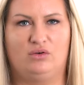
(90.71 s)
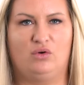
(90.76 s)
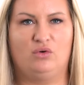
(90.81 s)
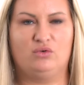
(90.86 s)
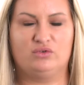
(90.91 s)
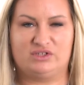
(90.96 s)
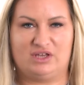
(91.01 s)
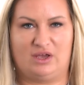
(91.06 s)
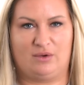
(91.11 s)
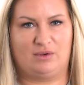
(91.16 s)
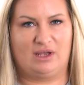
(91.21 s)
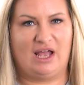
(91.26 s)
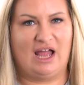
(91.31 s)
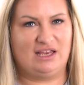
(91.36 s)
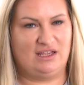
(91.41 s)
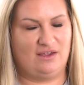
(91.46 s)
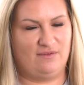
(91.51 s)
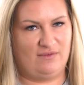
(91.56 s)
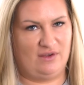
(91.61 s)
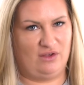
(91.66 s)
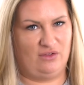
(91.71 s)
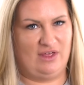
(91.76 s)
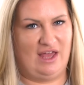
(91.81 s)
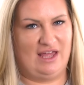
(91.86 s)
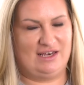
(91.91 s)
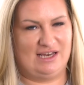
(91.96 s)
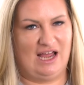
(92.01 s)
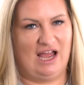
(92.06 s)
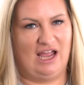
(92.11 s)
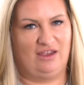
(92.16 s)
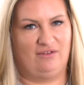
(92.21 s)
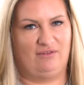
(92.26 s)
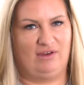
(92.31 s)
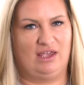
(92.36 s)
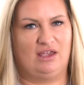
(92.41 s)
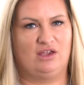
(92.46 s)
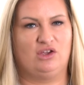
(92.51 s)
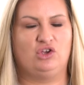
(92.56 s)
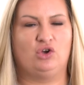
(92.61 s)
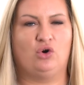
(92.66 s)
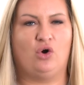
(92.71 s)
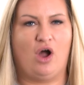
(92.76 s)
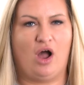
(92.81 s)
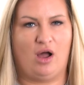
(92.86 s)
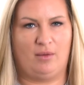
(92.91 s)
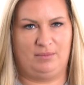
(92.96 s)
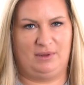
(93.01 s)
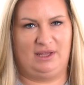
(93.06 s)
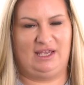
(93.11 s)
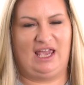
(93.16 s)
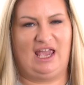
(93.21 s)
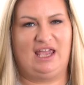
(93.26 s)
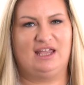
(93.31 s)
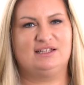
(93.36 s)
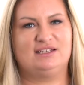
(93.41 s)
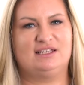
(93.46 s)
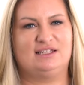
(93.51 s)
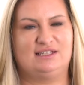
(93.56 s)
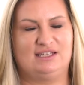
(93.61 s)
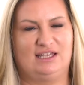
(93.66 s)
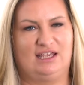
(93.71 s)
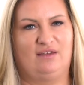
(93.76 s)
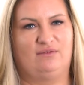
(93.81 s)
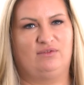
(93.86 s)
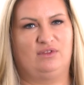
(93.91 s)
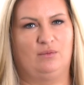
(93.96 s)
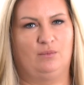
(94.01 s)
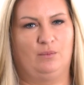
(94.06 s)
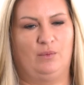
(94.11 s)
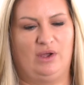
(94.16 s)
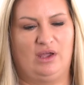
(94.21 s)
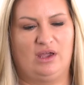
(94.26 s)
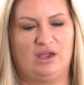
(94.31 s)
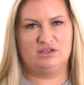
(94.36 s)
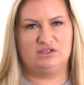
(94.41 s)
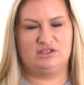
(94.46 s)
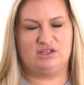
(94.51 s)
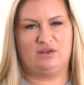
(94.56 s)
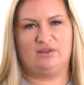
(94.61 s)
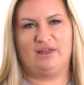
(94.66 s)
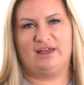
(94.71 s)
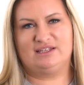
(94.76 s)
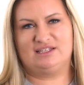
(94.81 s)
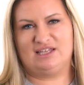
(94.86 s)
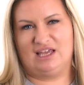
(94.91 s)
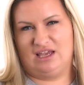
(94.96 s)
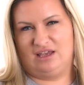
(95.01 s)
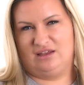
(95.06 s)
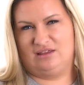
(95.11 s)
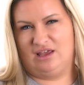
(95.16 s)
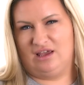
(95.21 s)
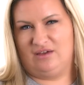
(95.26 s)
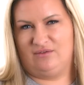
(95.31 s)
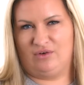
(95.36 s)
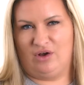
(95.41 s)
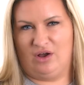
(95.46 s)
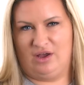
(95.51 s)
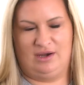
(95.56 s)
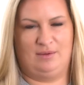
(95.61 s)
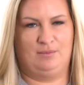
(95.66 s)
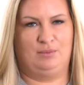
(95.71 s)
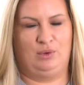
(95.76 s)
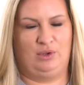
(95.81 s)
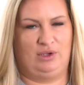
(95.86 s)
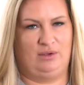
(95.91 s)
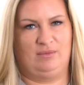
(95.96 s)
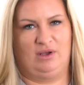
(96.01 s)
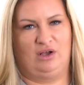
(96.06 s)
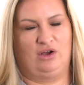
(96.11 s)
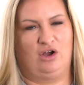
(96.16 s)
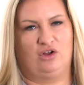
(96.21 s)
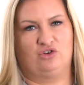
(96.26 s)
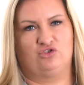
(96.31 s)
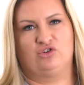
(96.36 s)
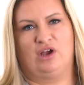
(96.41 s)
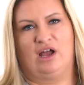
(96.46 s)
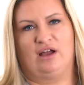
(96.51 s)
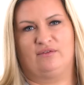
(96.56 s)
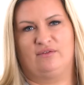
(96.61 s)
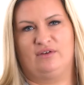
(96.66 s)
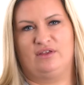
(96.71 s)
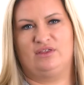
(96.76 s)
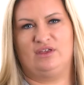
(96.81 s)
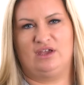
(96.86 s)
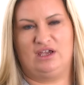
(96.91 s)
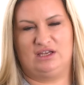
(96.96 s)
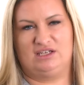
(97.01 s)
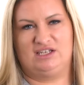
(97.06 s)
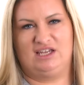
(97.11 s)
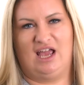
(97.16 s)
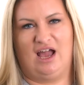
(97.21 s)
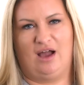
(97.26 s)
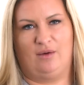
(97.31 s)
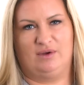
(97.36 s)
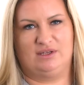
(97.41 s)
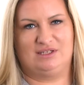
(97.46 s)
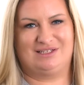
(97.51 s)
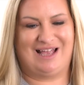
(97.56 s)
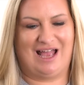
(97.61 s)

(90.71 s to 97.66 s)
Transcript: Also, can you fill their diary? You're obligated to give them work. So let's say they've got an employment contract for 30 hours.